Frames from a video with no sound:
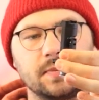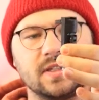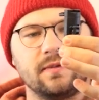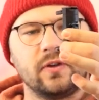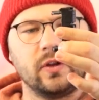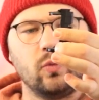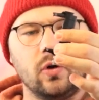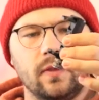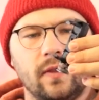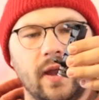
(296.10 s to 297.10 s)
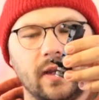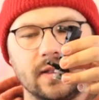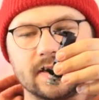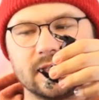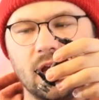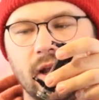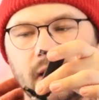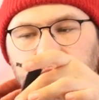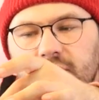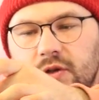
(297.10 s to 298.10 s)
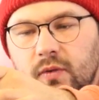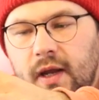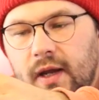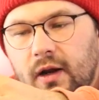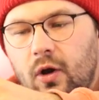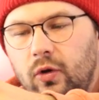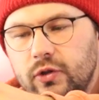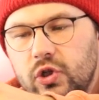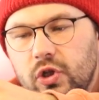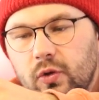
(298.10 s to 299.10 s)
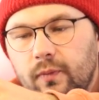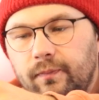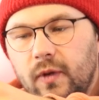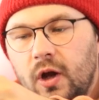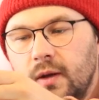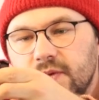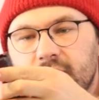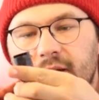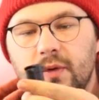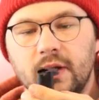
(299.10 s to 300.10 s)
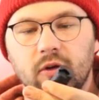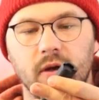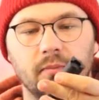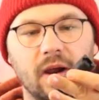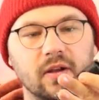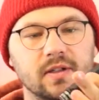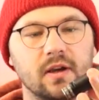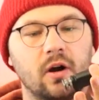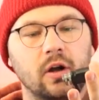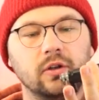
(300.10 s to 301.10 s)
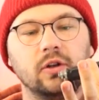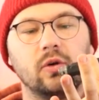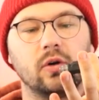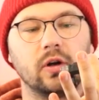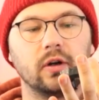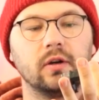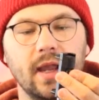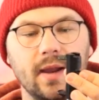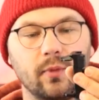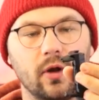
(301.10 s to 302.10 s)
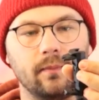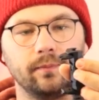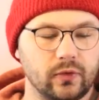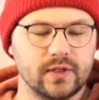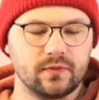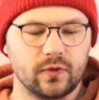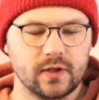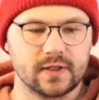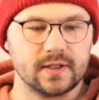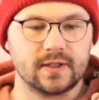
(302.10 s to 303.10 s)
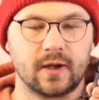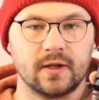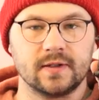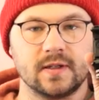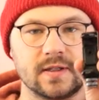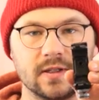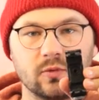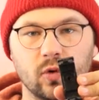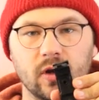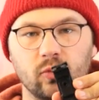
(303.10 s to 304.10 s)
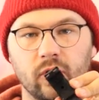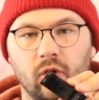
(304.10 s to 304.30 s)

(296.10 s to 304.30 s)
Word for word: specifically one that can slide into a cold shoe. Um, so that way you can mount it on your camera. And the reason for this is because this is what